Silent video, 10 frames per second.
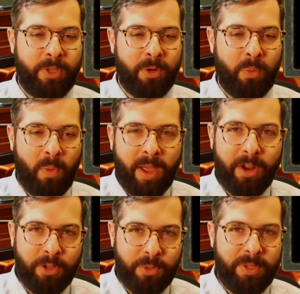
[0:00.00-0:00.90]
Why are
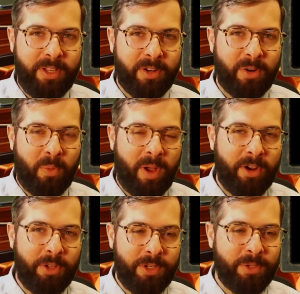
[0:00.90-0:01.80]
you here? Why are
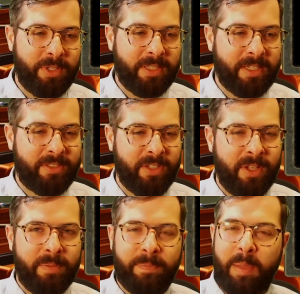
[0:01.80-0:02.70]
you doing this?
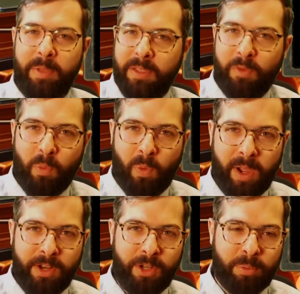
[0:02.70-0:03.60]
Maybe even why
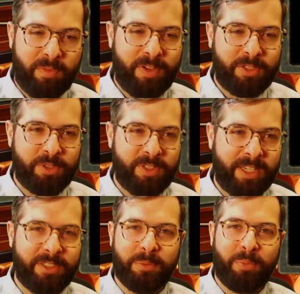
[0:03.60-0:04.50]
do your professors think
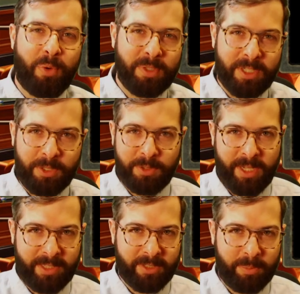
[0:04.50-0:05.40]
it's important that you
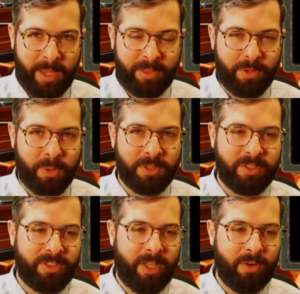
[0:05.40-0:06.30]
take this math course,
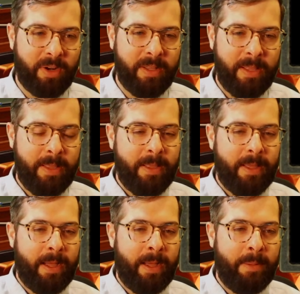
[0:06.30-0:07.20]
etc.
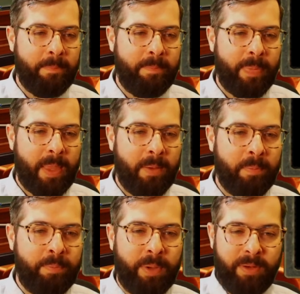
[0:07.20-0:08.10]

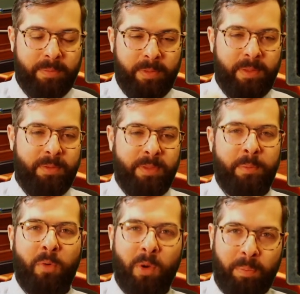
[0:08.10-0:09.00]
But the
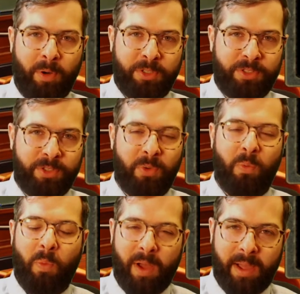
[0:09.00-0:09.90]
more personal,
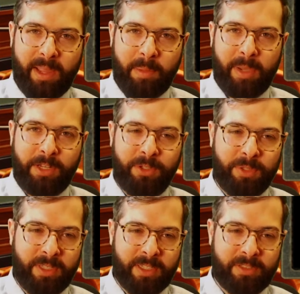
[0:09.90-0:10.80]
why am I
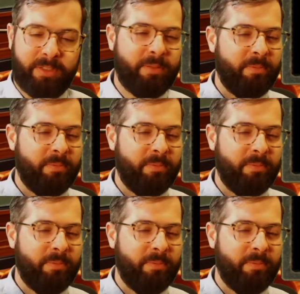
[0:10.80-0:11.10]
doing this,